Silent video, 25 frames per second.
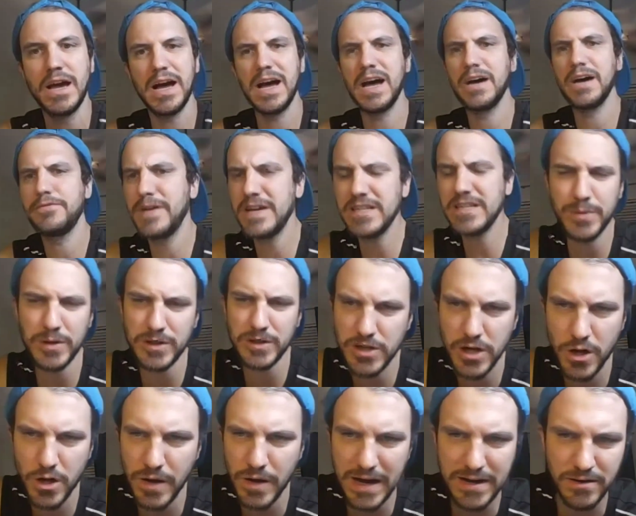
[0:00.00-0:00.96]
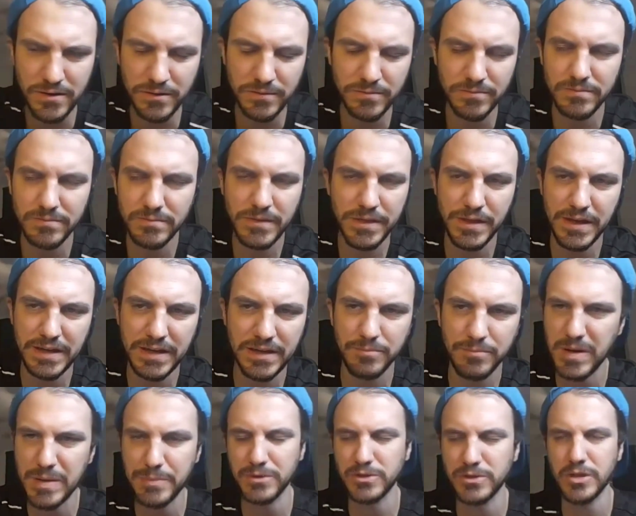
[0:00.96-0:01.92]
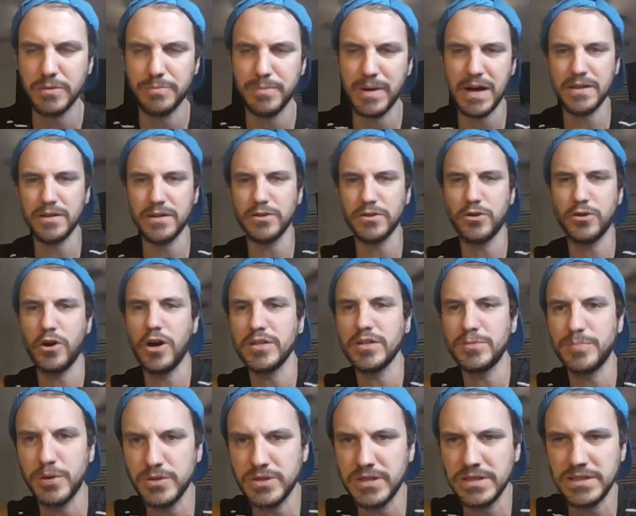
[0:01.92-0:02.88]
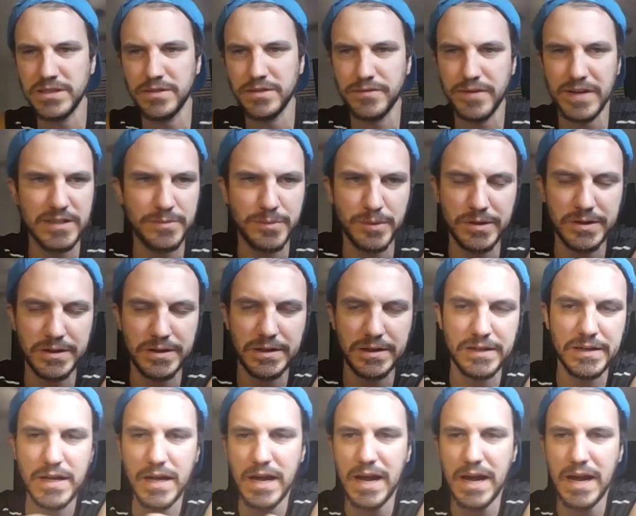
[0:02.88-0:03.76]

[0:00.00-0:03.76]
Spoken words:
Facebook, no, I don't think people should bother cross-posting to Facebook.